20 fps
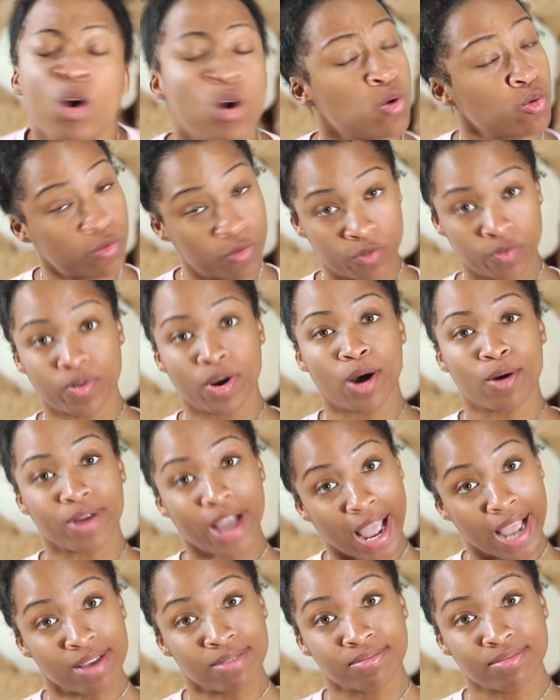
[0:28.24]
poof,
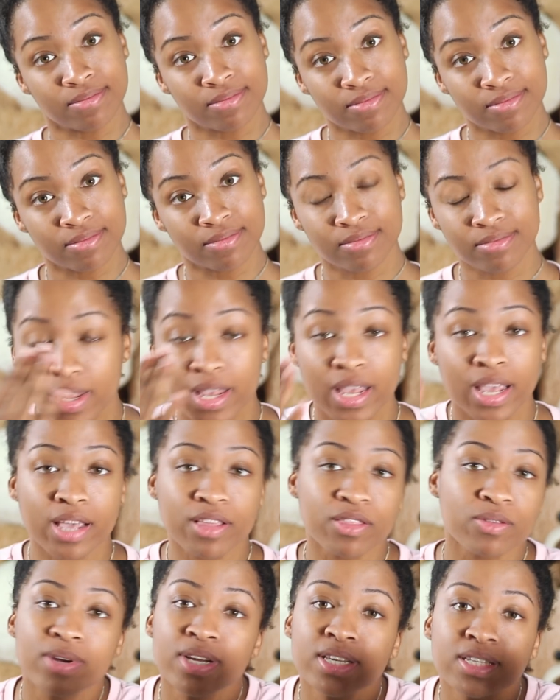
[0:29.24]
okay?
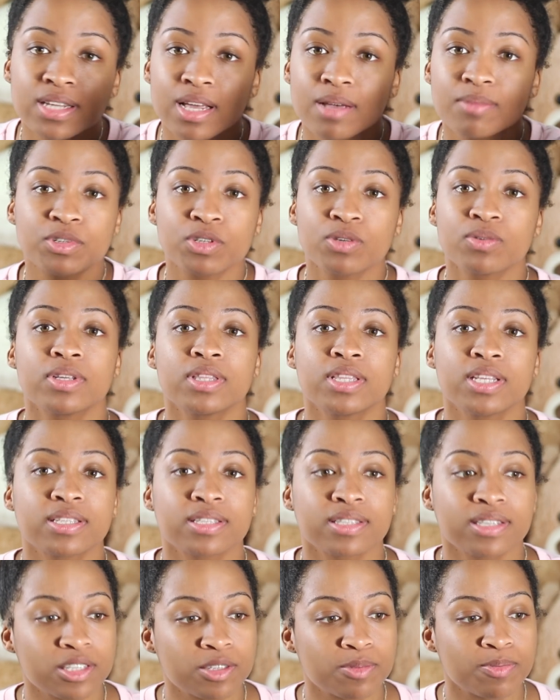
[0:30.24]
And the reason I'm doing
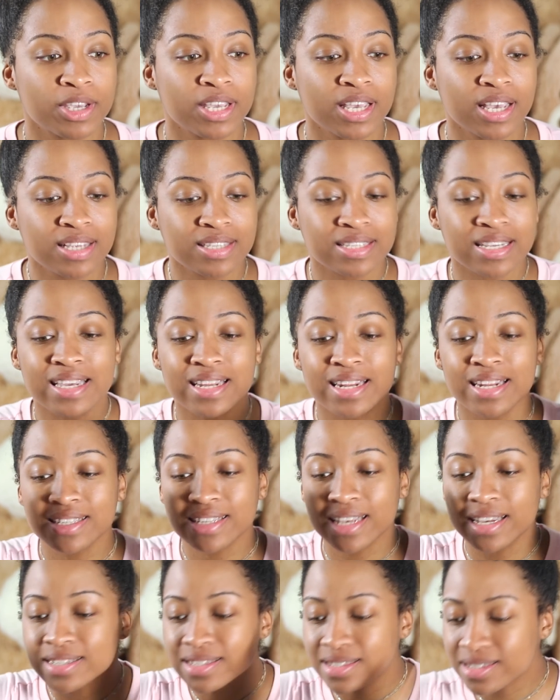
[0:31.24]
this is because it
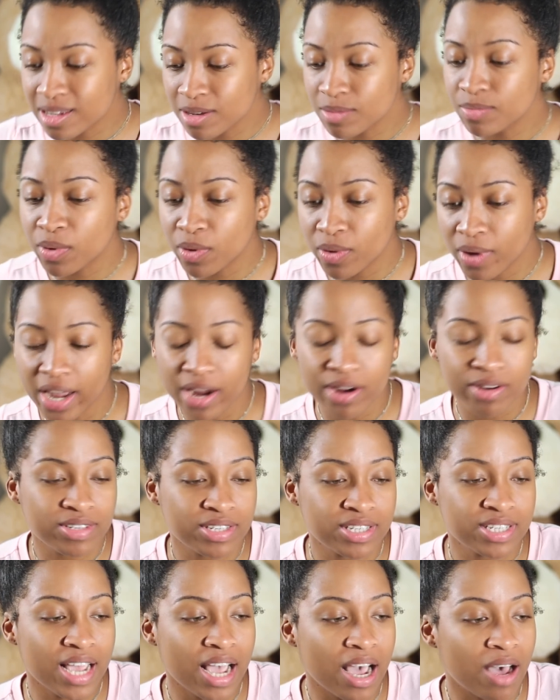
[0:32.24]
is a simple
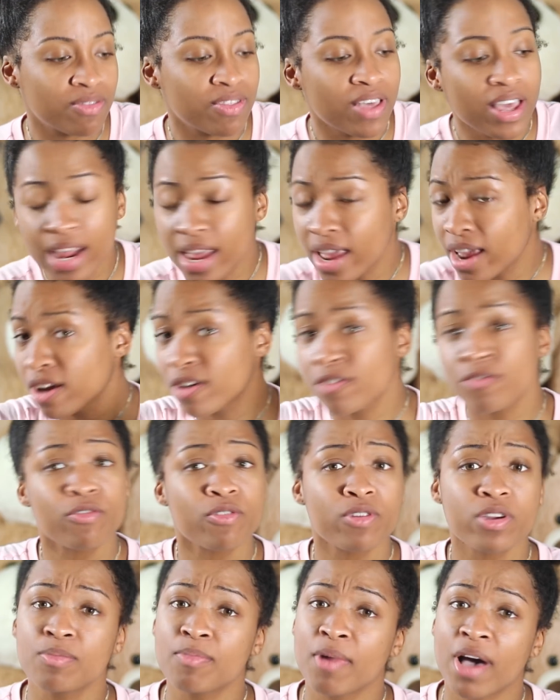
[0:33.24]
hairstyle that
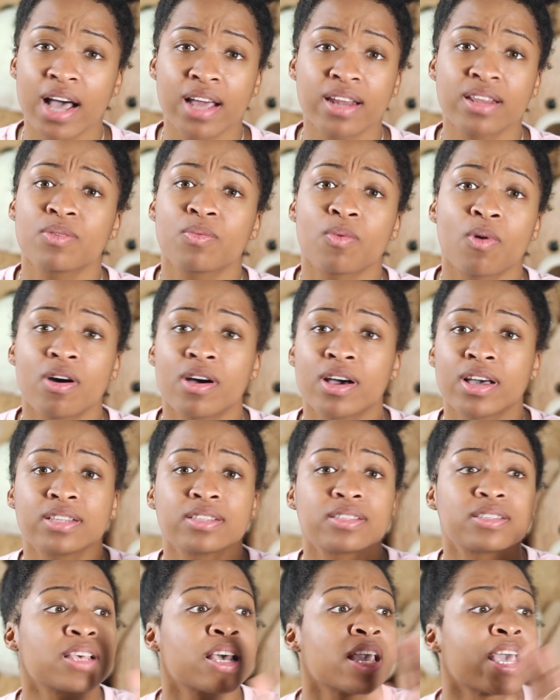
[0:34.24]
everybody
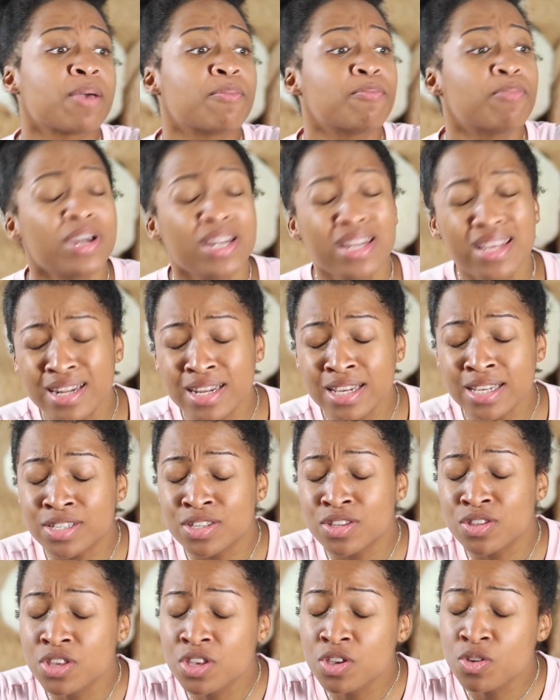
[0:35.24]
wants, but it
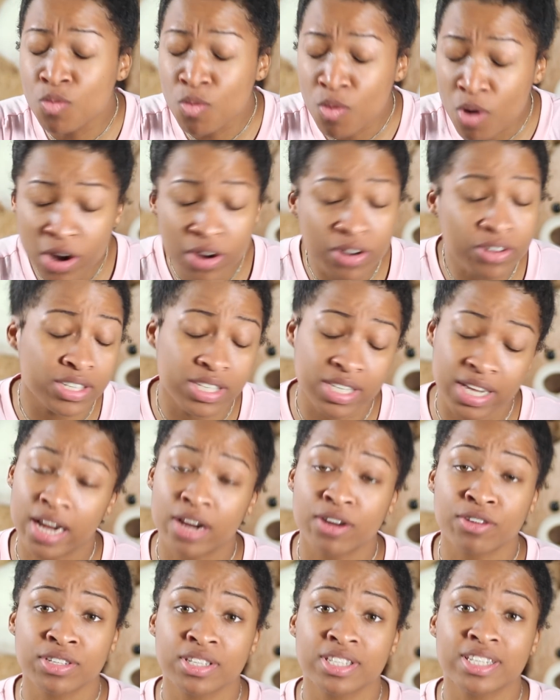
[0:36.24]
is the worst
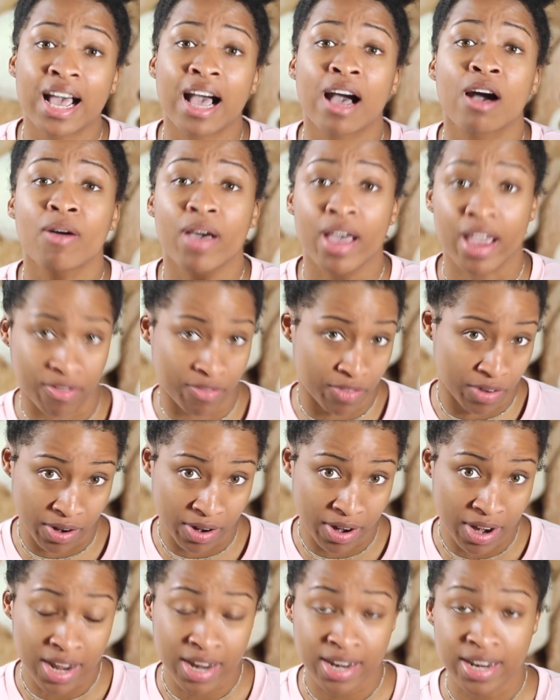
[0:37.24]
hairstyle ever.
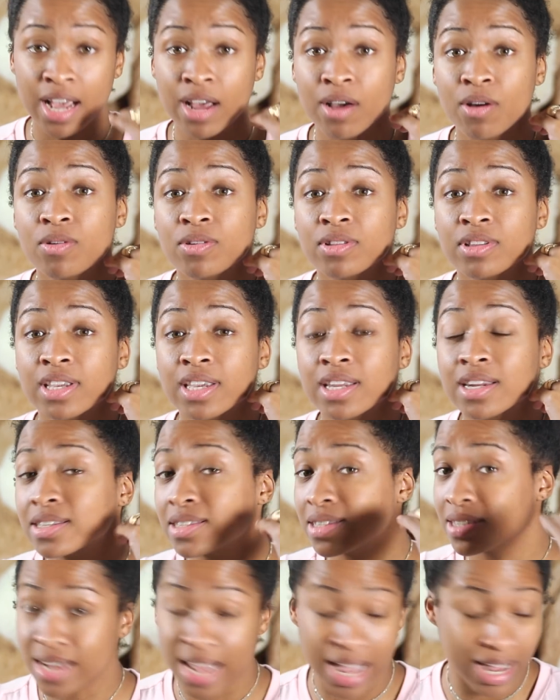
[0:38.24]
Not only can
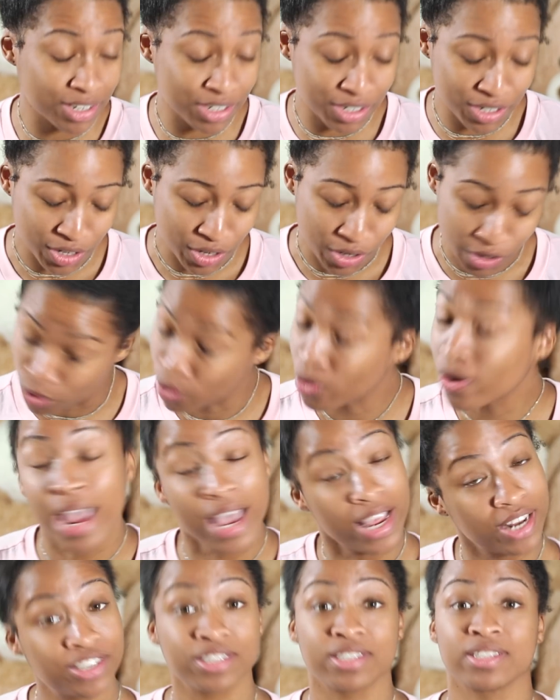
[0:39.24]
it snatch your
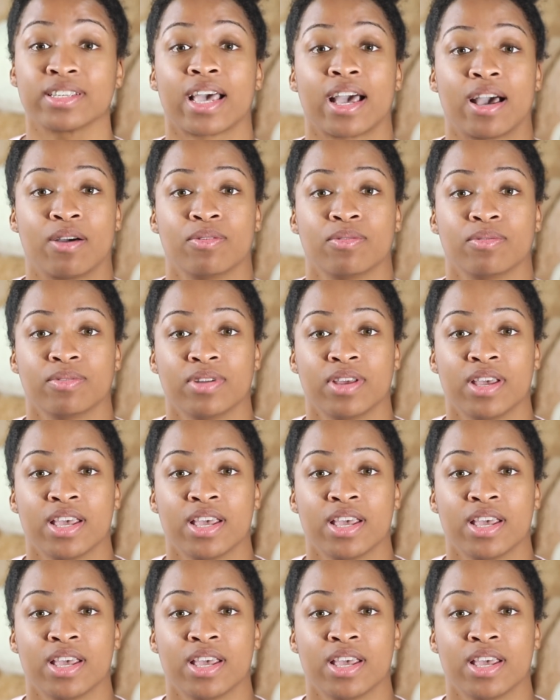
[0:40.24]
edges out,